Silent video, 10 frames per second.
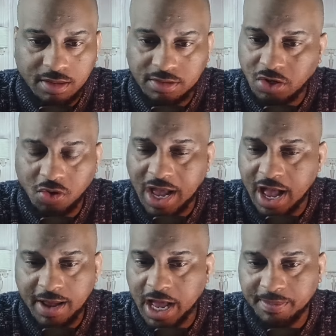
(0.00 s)
So
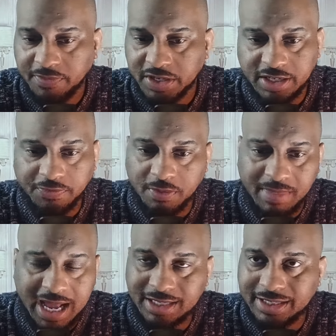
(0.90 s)
I'm of a different
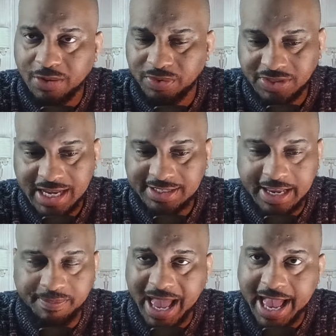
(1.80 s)
mind state. When things
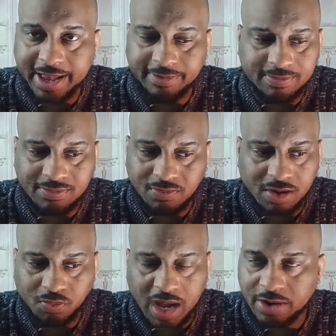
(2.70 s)
get bad,
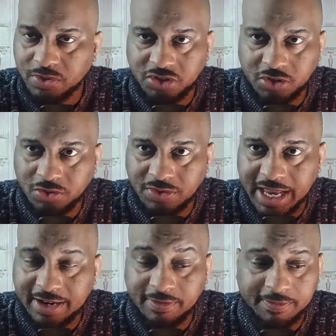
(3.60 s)
why would you
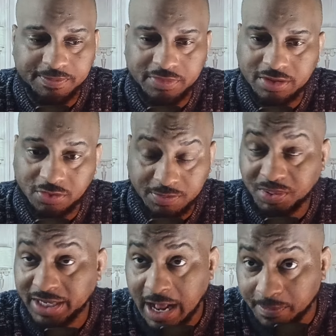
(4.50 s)
then, you're
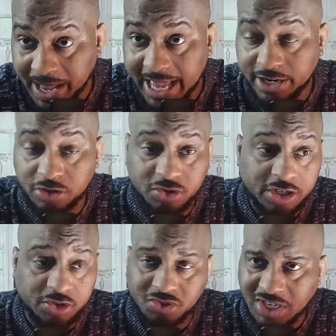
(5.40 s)
putting out bad
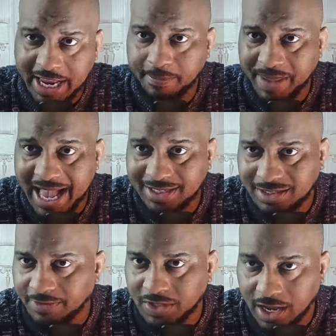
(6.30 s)
energies, you're saying bad
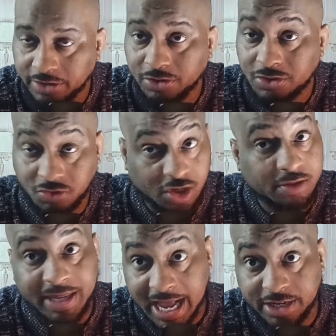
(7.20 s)
stuff to others.
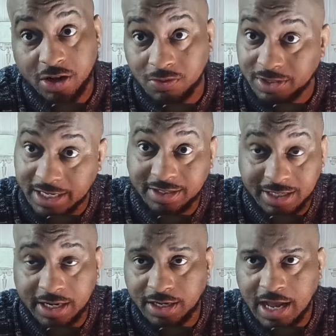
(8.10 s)
Trust me, I know, because I
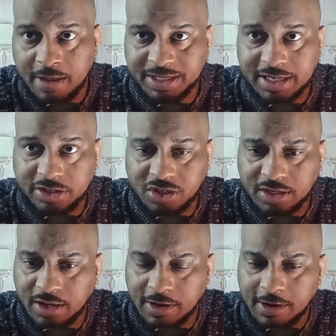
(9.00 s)
see it in the comment
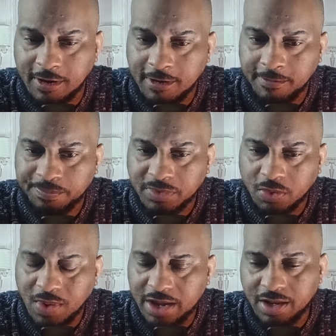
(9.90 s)
section.
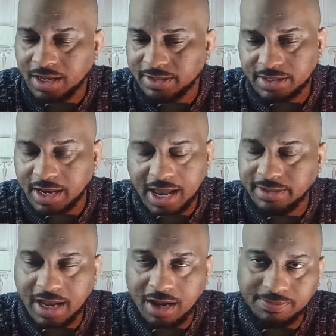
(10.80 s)
Why?
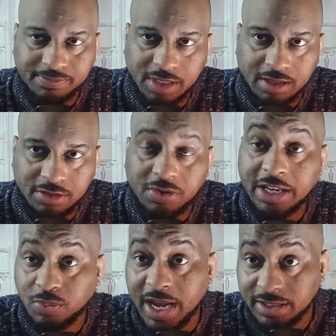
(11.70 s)
No. So
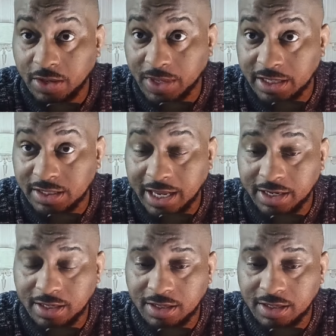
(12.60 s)
that's why I said what I said.